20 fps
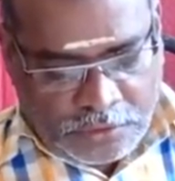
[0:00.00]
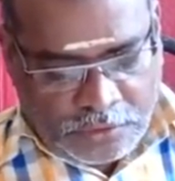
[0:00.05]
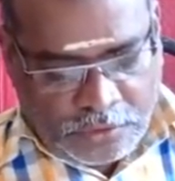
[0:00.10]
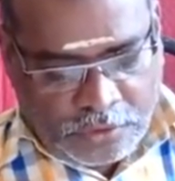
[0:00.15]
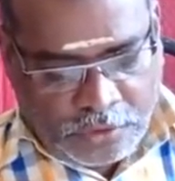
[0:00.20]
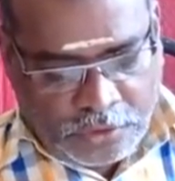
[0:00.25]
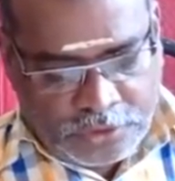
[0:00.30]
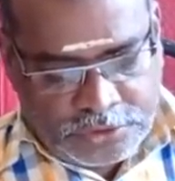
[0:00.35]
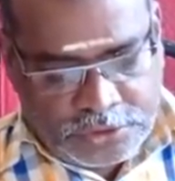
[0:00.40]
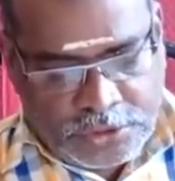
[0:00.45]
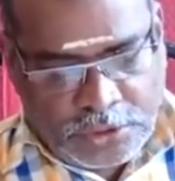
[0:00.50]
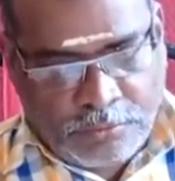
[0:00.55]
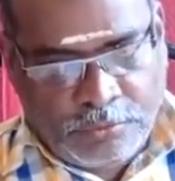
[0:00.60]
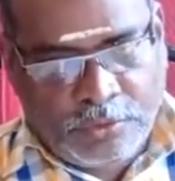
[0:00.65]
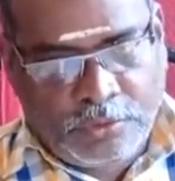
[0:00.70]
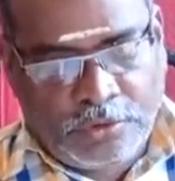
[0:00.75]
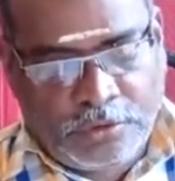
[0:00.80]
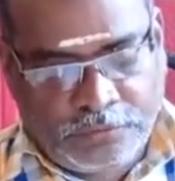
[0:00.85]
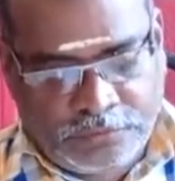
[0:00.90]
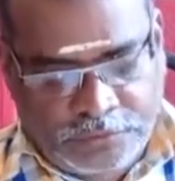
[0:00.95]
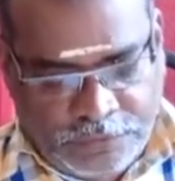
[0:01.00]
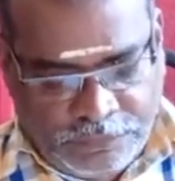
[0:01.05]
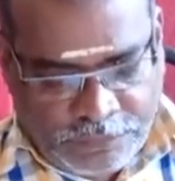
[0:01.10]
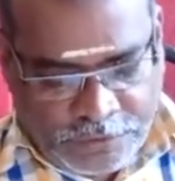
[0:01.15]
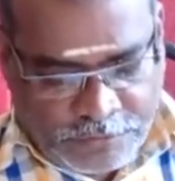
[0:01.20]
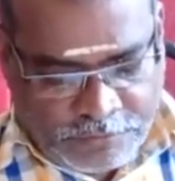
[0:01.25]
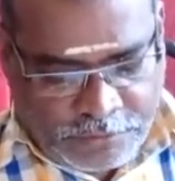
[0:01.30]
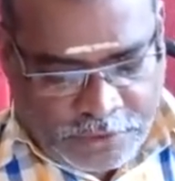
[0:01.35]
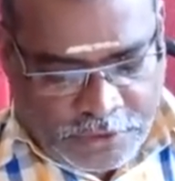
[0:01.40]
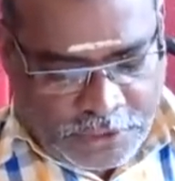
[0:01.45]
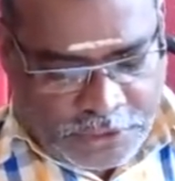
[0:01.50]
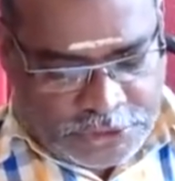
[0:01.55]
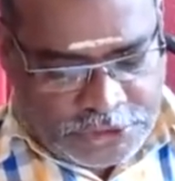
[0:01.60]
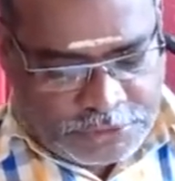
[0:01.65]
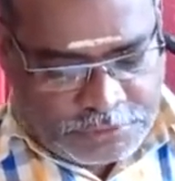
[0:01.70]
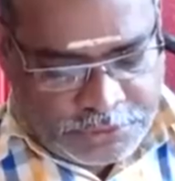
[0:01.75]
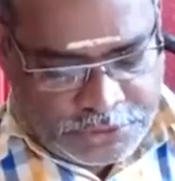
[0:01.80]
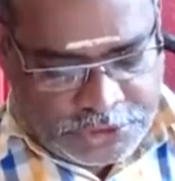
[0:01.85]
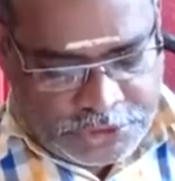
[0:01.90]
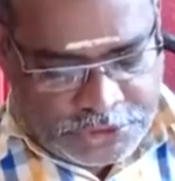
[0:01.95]
large amount of the verbal
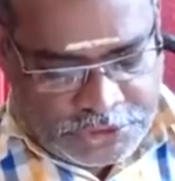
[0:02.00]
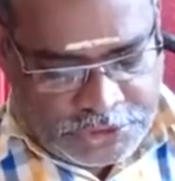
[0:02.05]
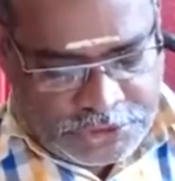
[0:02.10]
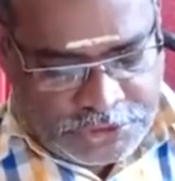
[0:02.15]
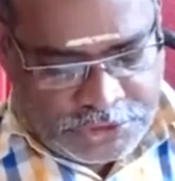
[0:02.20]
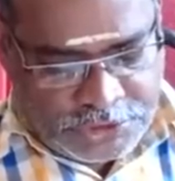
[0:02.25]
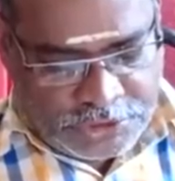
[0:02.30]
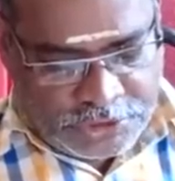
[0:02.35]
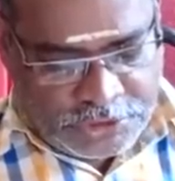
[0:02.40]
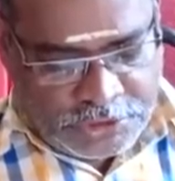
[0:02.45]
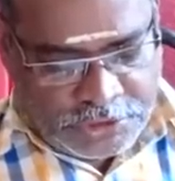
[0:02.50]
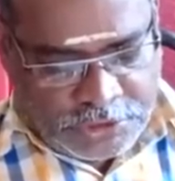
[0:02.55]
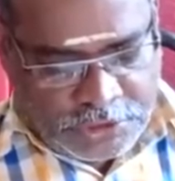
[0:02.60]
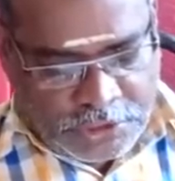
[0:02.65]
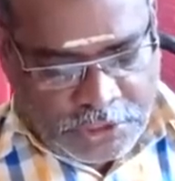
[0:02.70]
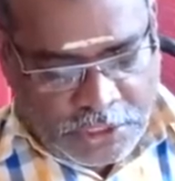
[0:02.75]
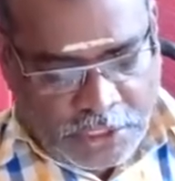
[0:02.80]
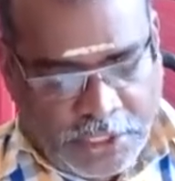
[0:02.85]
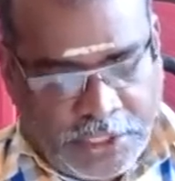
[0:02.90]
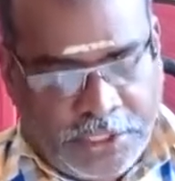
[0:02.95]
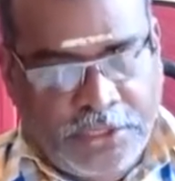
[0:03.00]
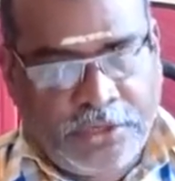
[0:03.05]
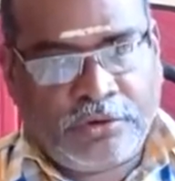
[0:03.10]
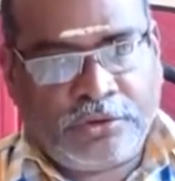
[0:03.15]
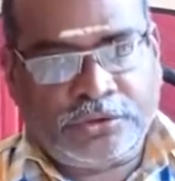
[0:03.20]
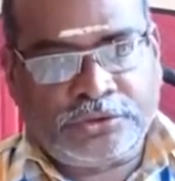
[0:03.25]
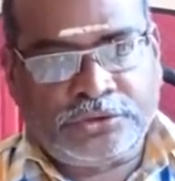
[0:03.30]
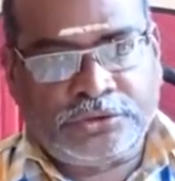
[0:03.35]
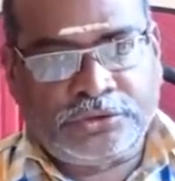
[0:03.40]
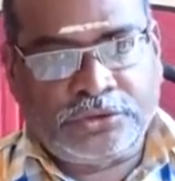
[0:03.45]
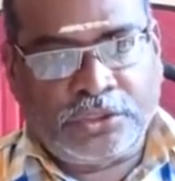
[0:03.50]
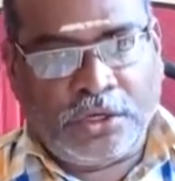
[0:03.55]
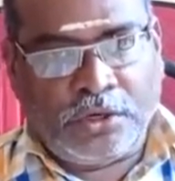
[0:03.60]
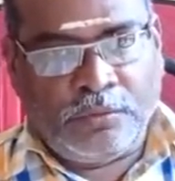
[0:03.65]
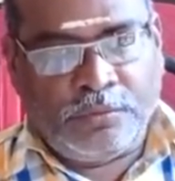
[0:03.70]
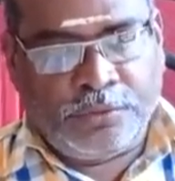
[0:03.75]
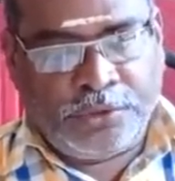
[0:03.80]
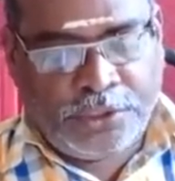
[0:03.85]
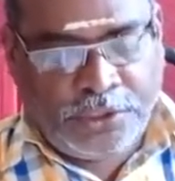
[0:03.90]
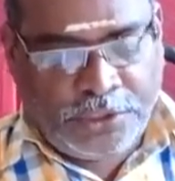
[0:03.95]
expressions, ideas,
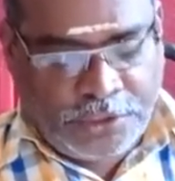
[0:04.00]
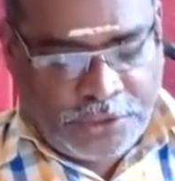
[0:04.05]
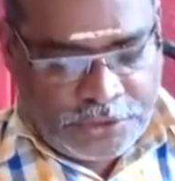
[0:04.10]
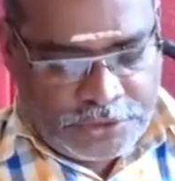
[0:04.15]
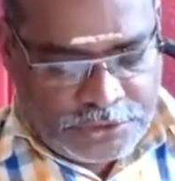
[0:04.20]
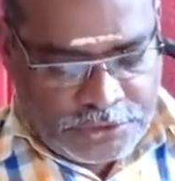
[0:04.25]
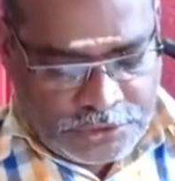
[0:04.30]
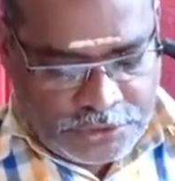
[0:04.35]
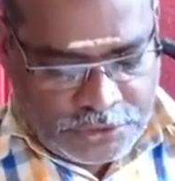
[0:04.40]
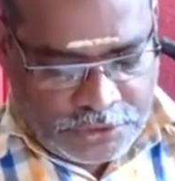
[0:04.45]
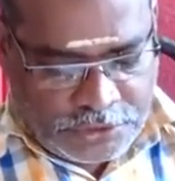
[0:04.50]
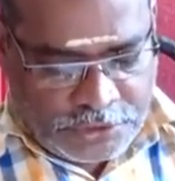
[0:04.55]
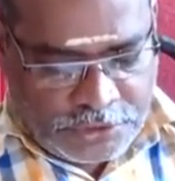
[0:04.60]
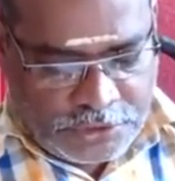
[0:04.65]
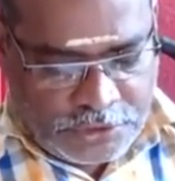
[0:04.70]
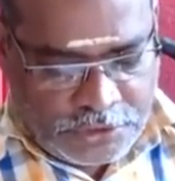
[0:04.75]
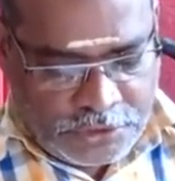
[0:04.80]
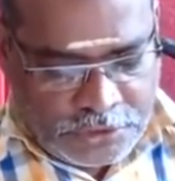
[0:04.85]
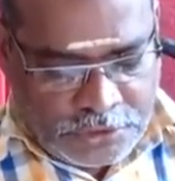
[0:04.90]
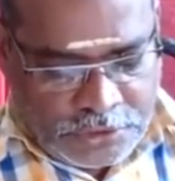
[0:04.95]
opinions, and